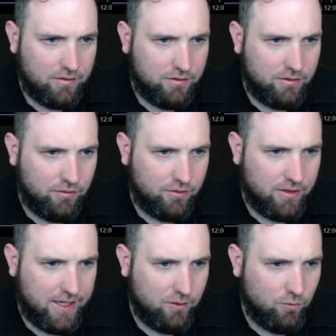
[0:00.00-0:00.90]
So we're
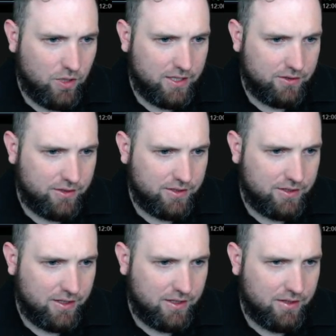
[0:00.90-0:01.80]
going to add the watch
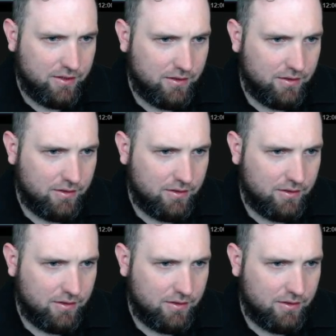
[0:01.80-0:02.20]
list there.